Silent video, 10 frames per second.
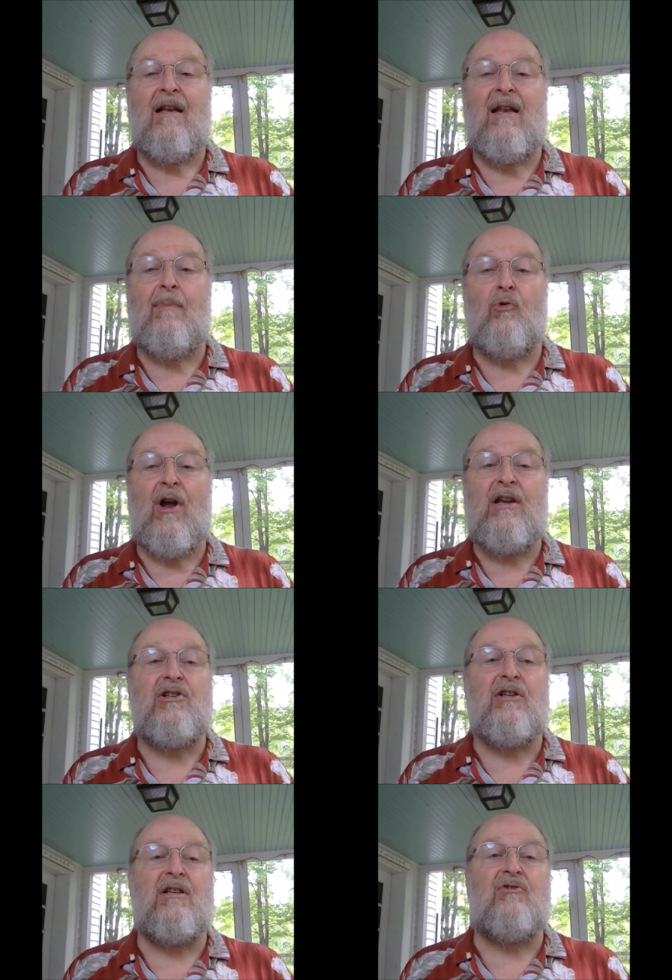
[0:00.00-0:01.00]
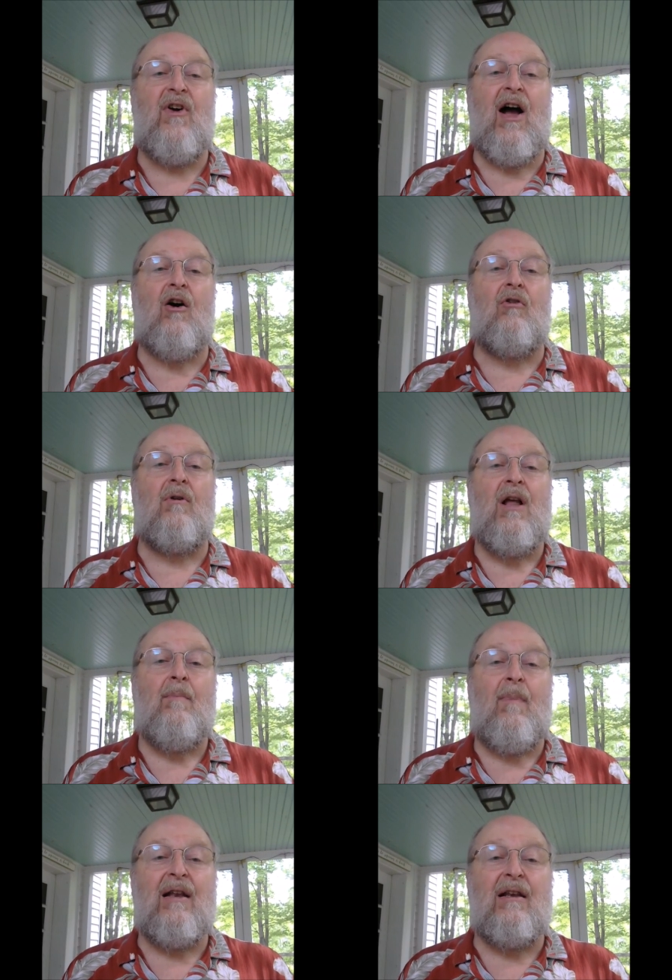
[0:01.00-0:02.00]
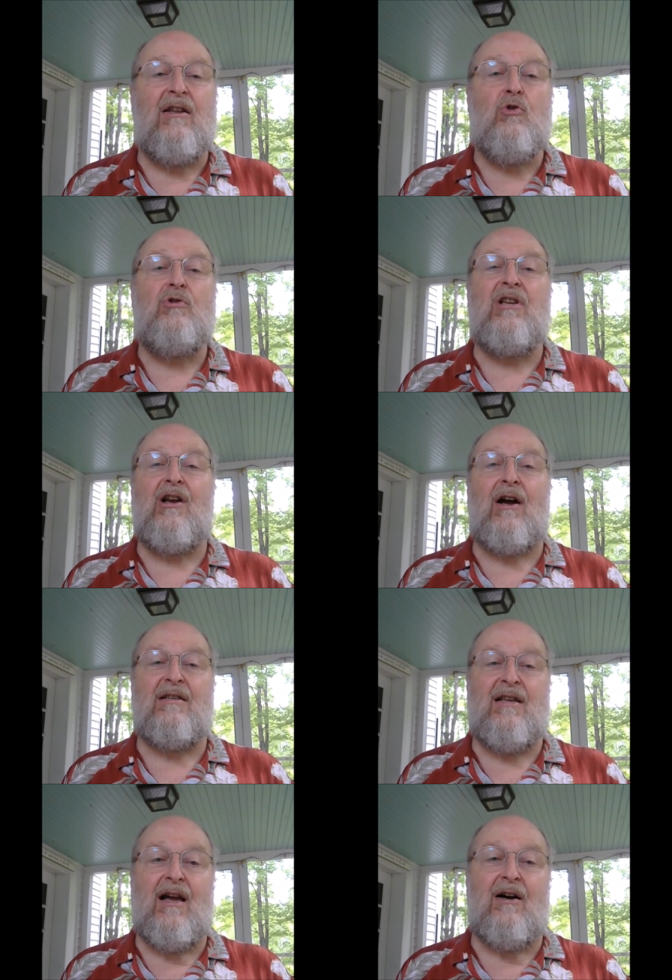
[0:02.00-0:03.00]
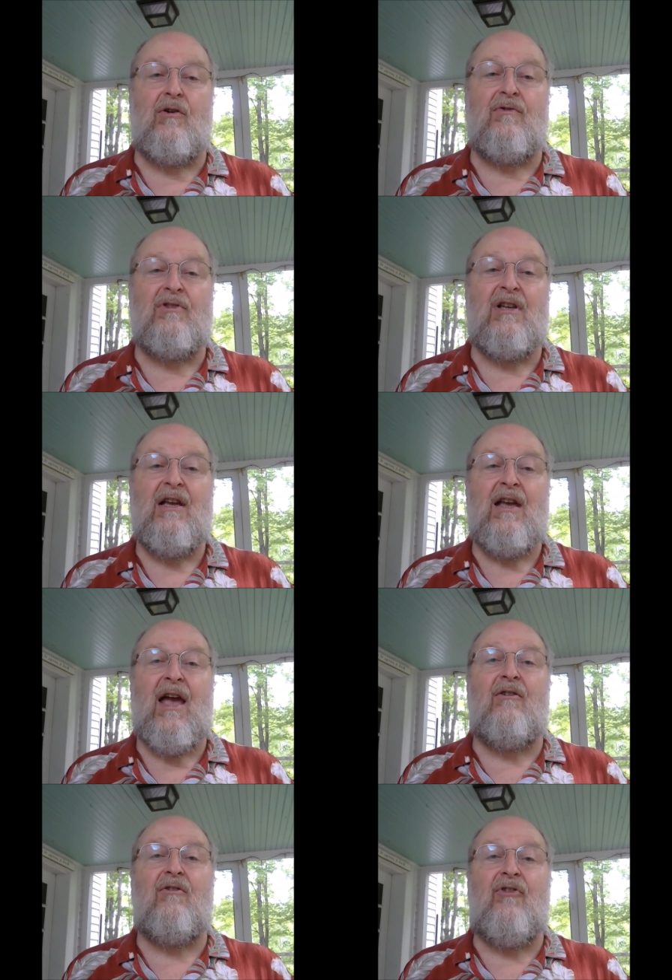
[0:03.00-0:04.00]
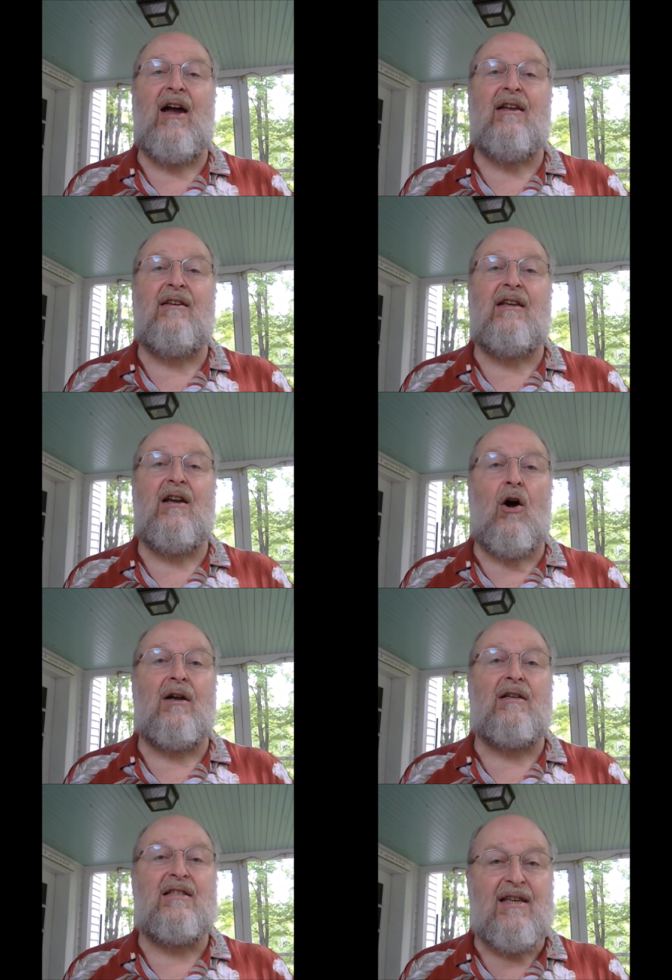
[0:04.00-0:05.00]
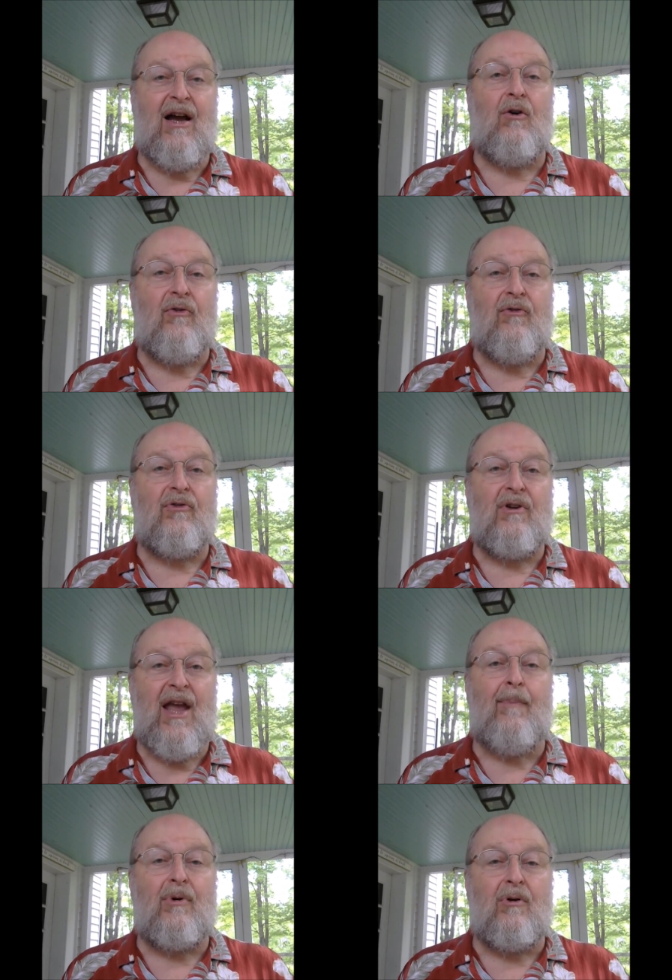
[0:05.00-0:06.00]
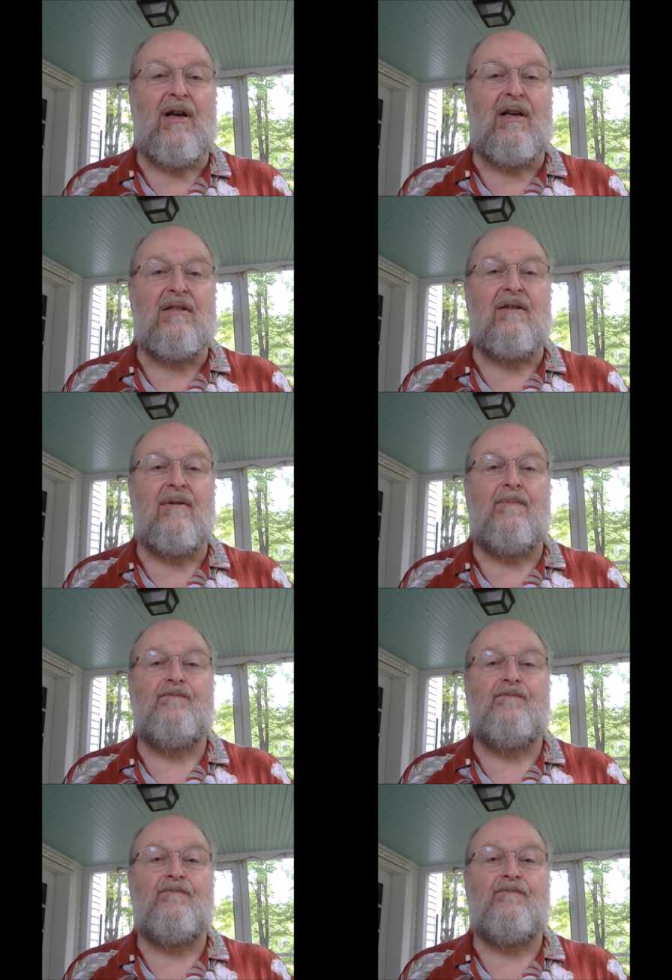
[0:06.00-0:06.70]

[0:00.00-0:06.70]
Liberation is found by losing ourselves and finding ourself, capital S,